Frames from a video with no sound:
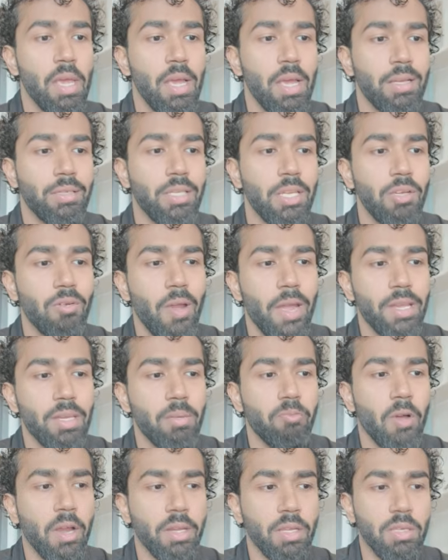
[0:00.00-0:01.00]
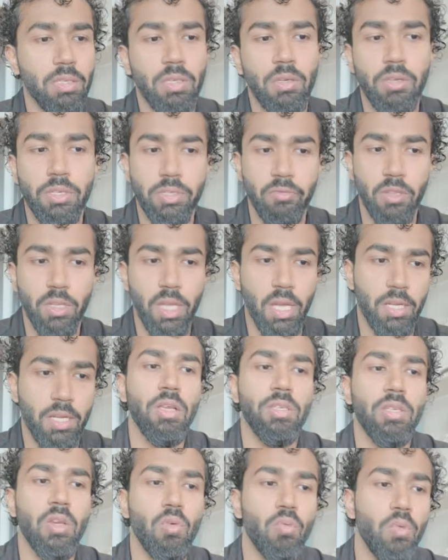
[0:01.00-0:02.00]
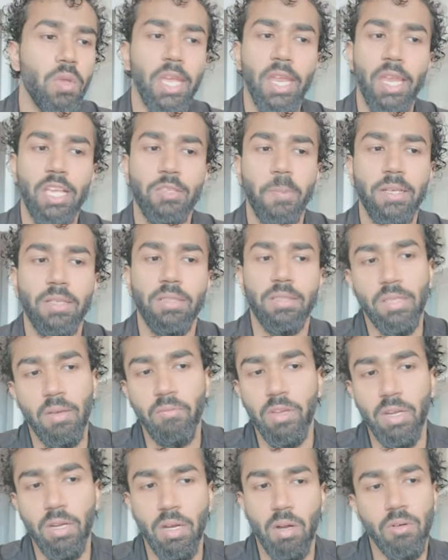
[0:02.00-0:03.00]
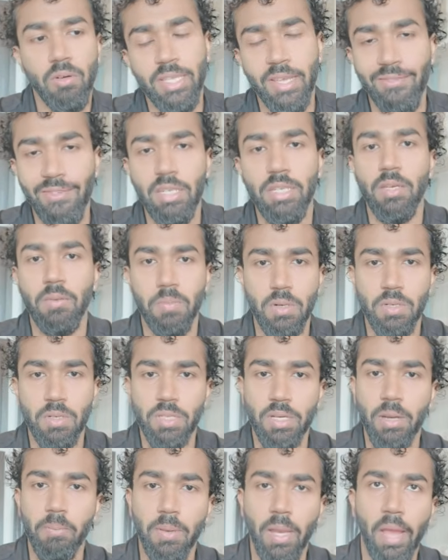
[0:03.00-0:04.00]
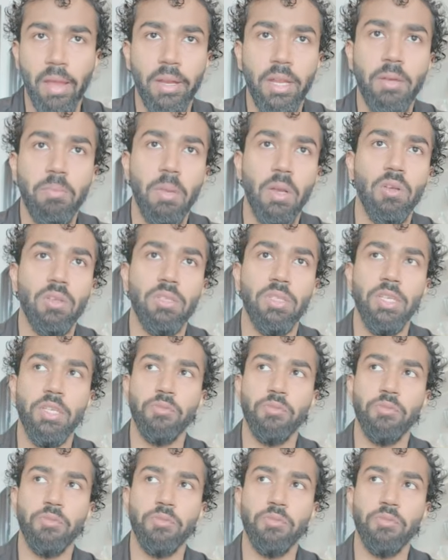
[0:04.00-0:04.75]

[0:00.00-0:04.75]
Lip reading: Did you end up finding a solution for that? So we can expect somewhere around 17% reply rate, because these